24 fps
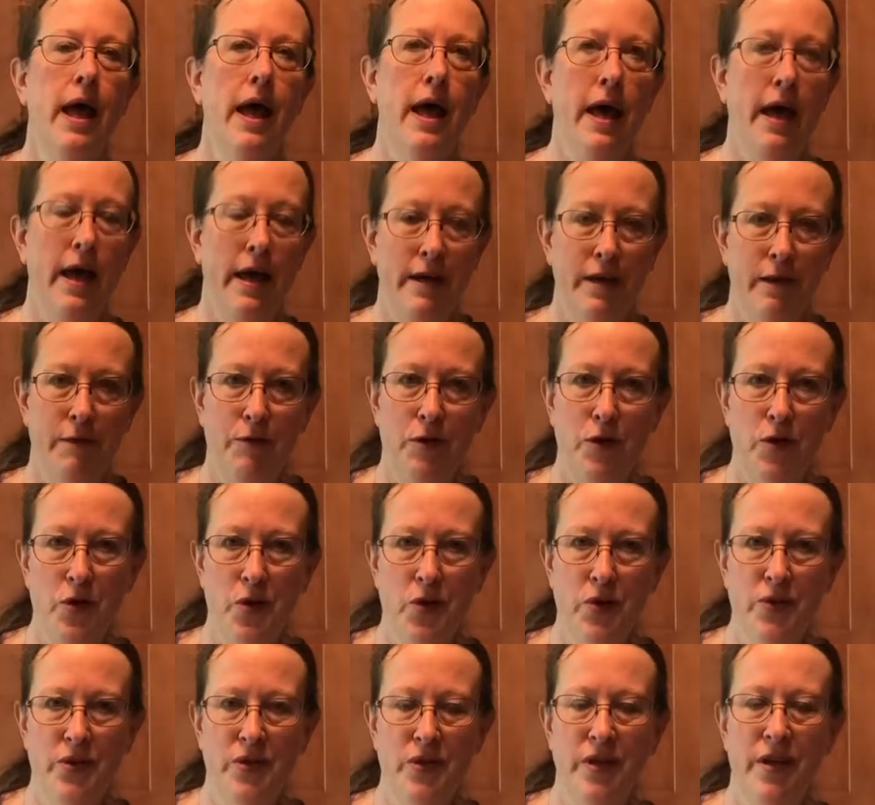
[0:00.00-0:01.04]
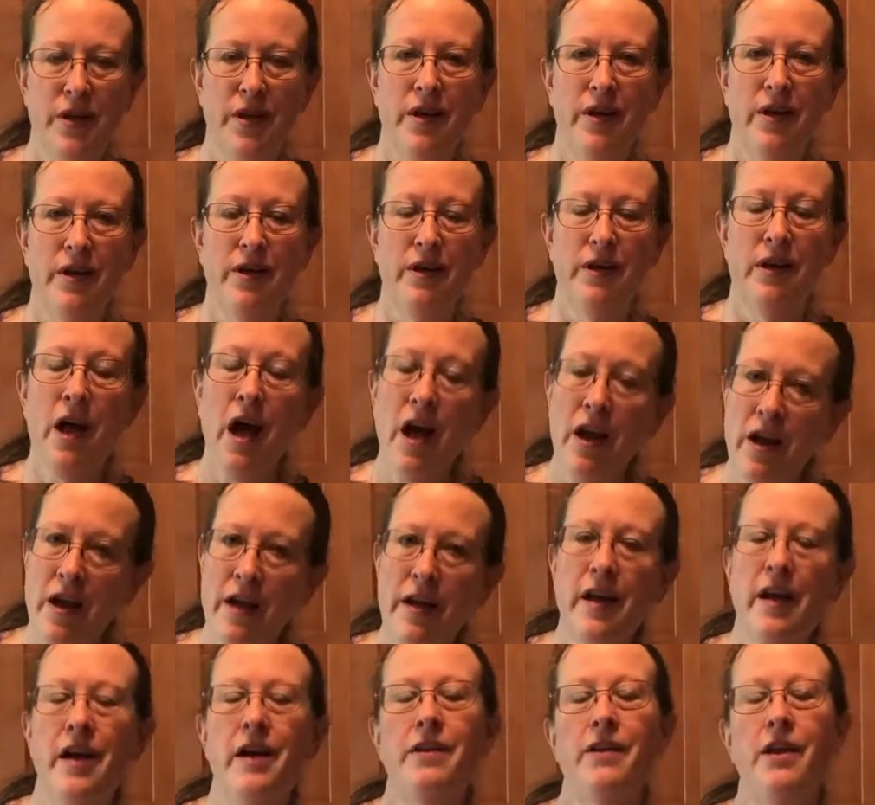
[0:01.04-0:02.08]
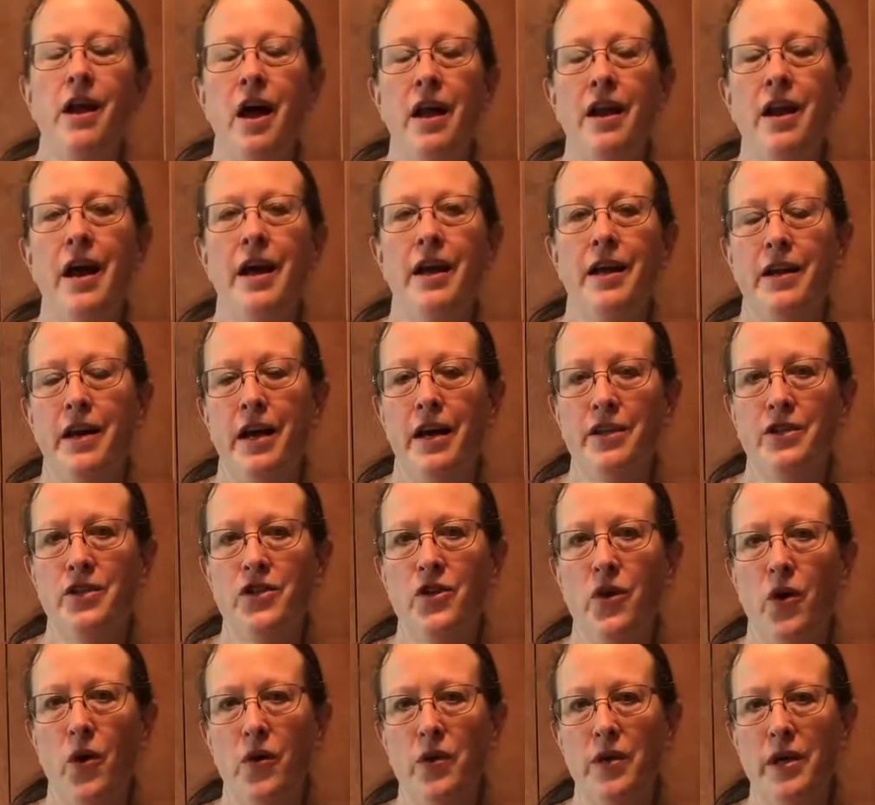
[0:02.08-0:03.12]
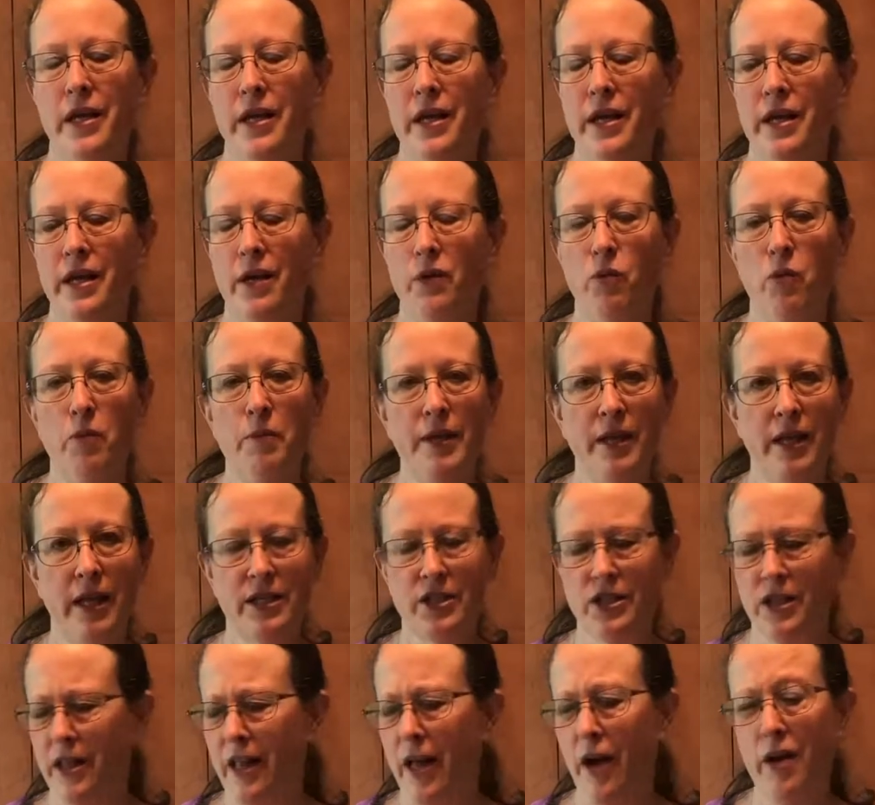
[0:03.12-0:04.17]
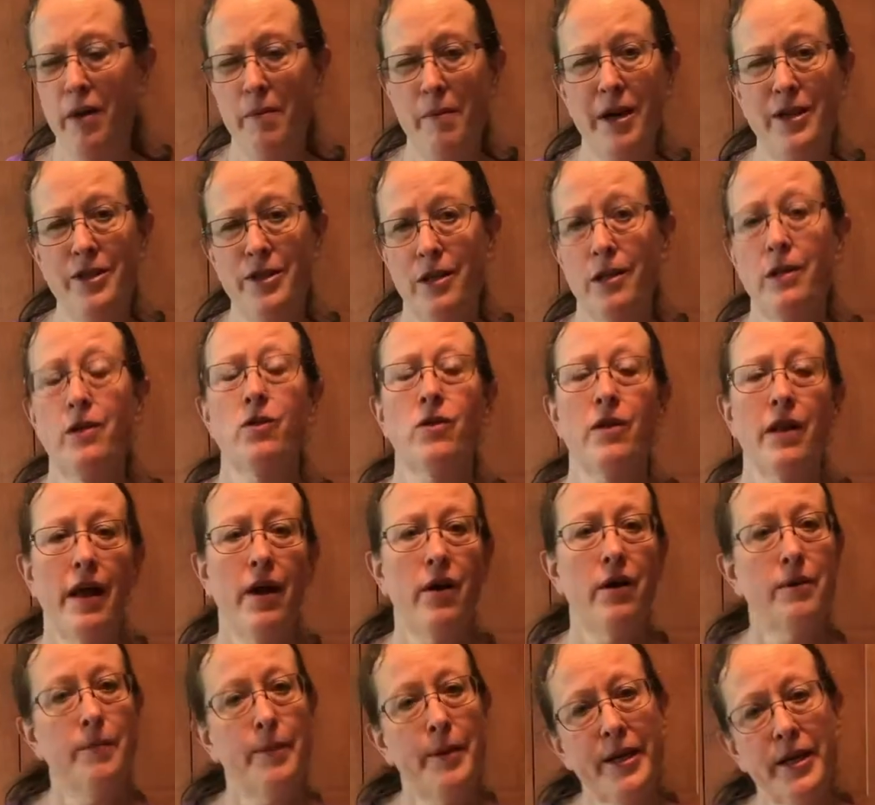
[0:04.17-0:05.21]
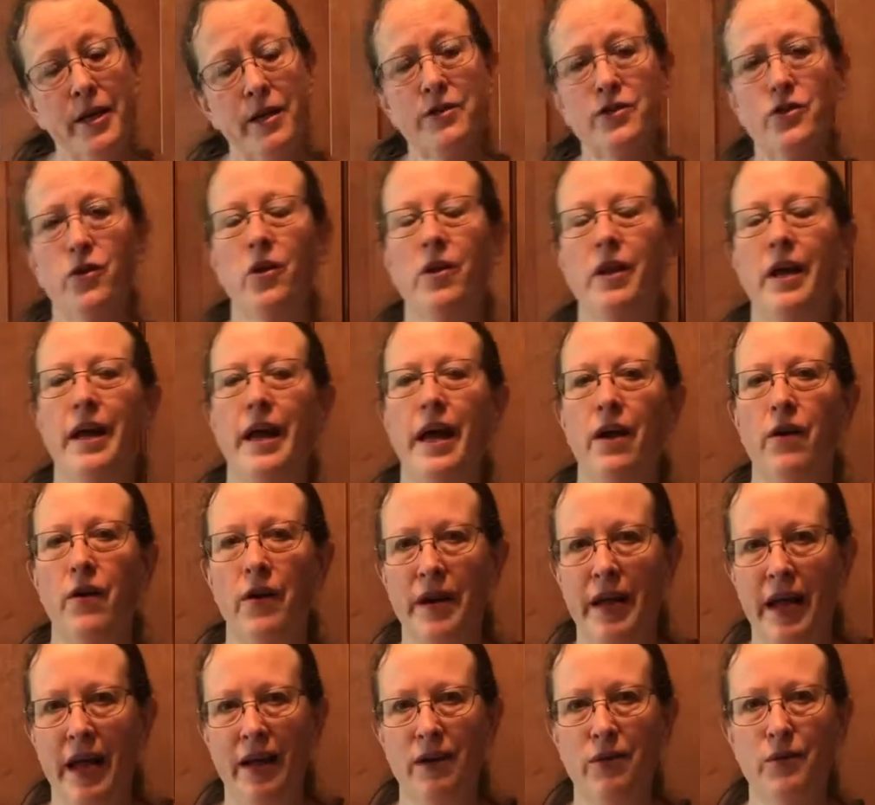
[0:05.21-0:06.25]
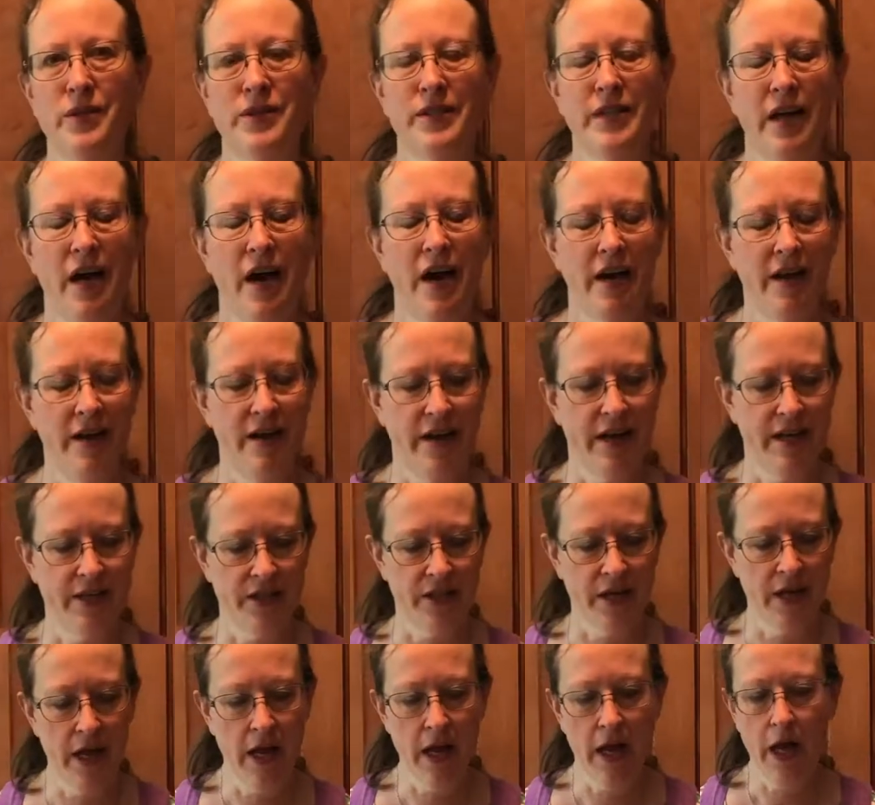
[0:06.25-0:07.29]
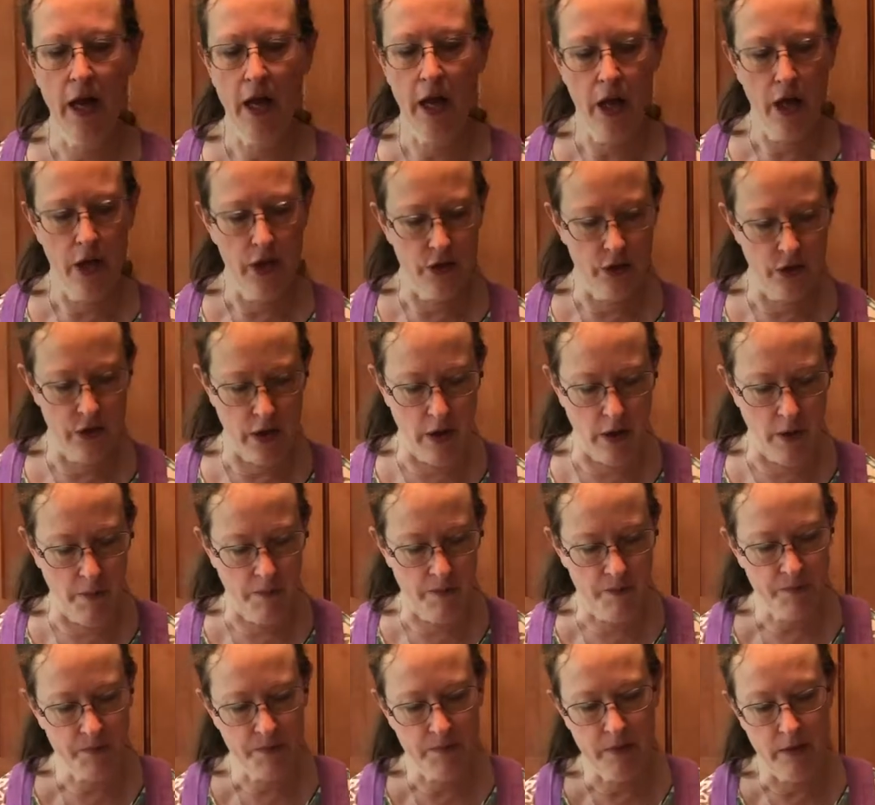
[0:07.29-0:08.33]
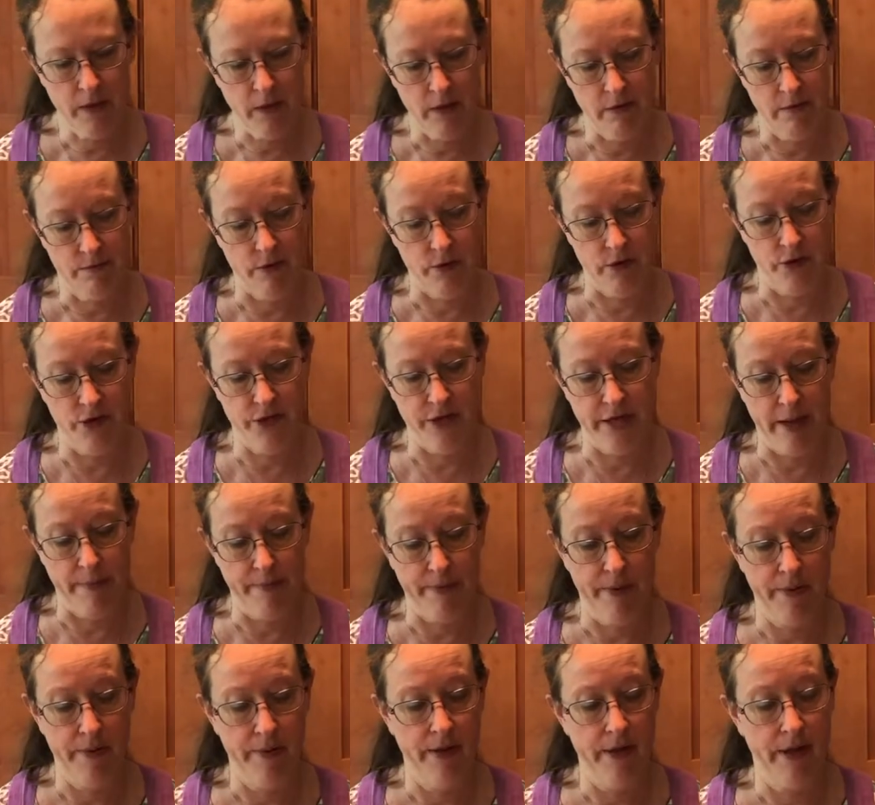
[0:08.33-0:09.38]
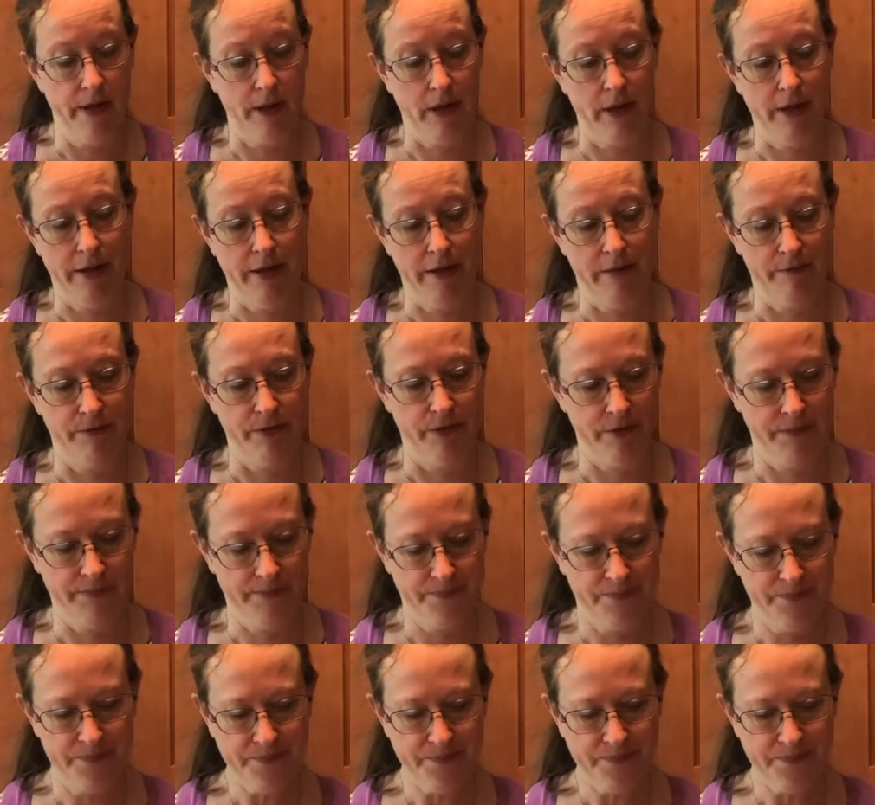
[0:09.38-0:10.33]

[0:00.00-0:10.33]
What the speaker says: And if you use the non-iodized salt, it will be less cloudy. Mine's a little cloudy because all I had on hand was the iodized. So, first step, gloves.